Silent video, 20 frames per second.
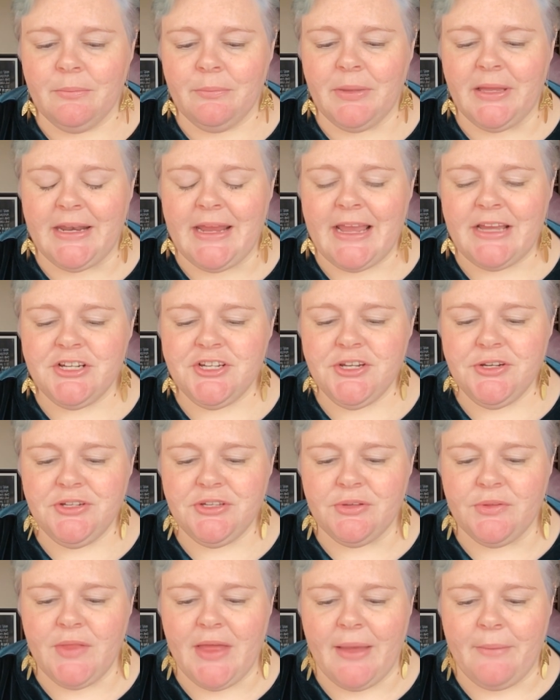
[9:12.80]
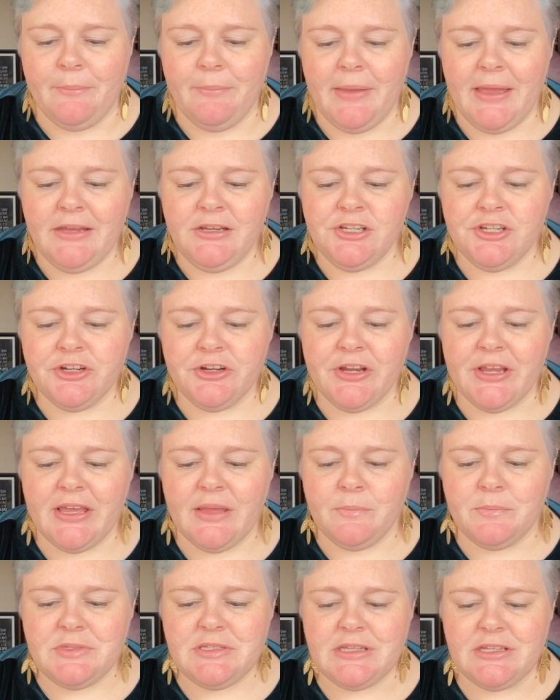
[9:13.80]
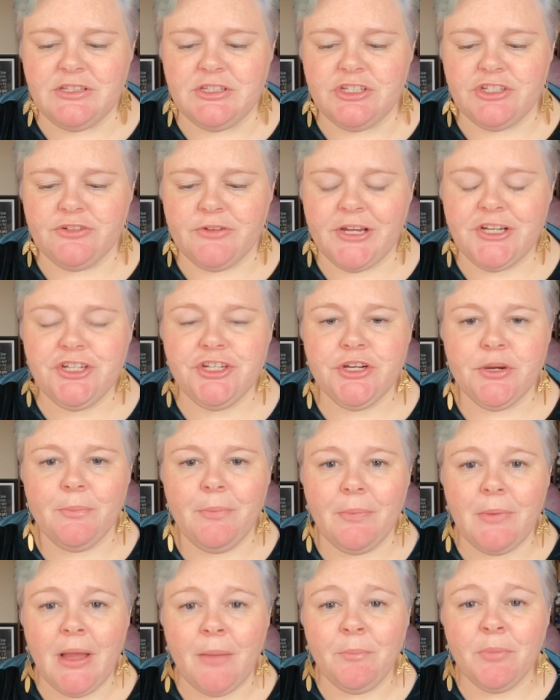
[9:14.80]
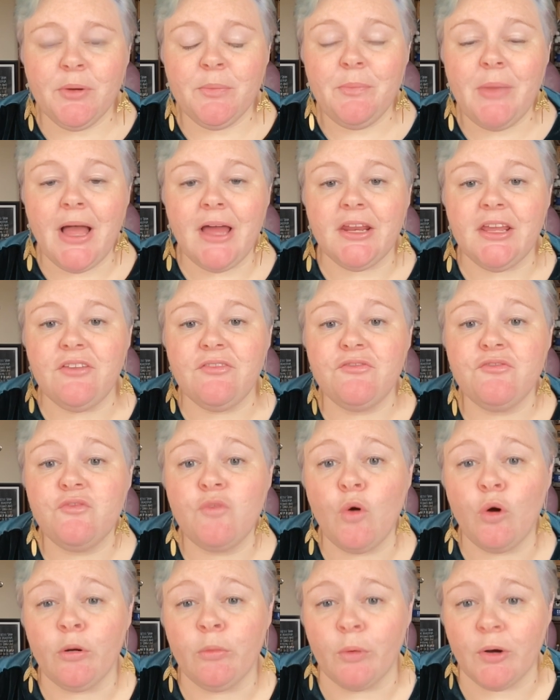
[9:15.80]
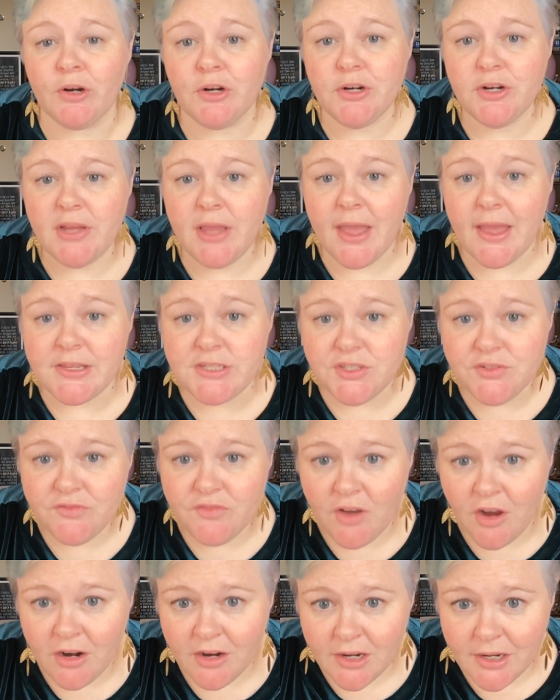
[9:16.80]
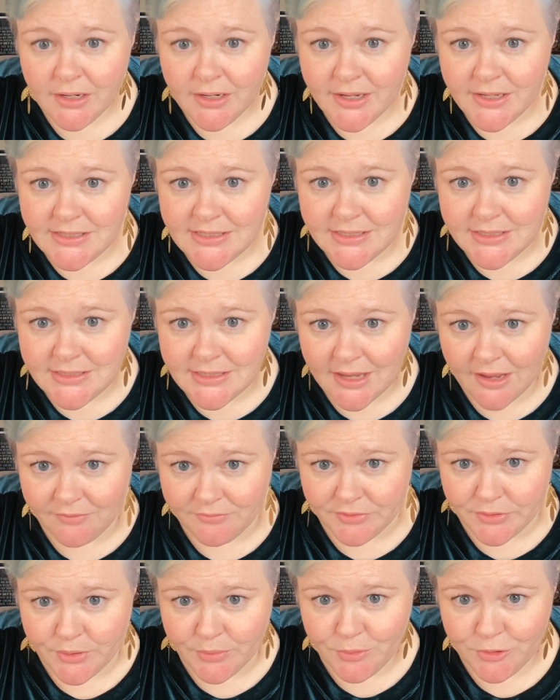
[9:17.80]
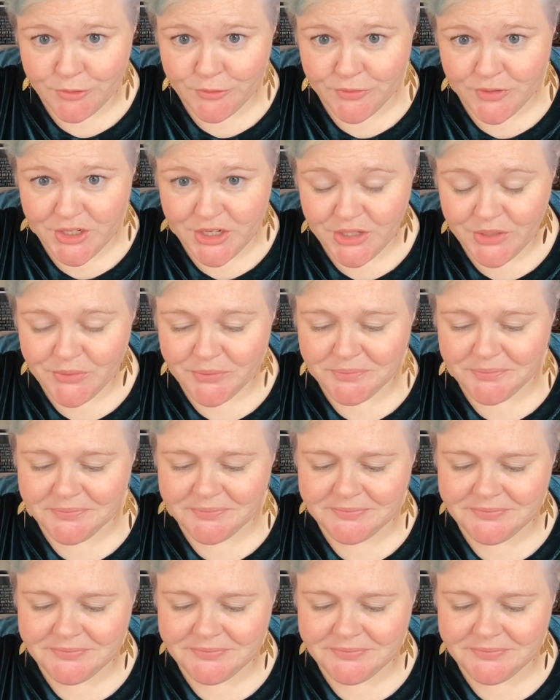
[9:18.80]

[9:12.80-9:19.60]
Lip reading: But as you do that, bend your hips and stretch your upper body forward as far as is comfortable for you.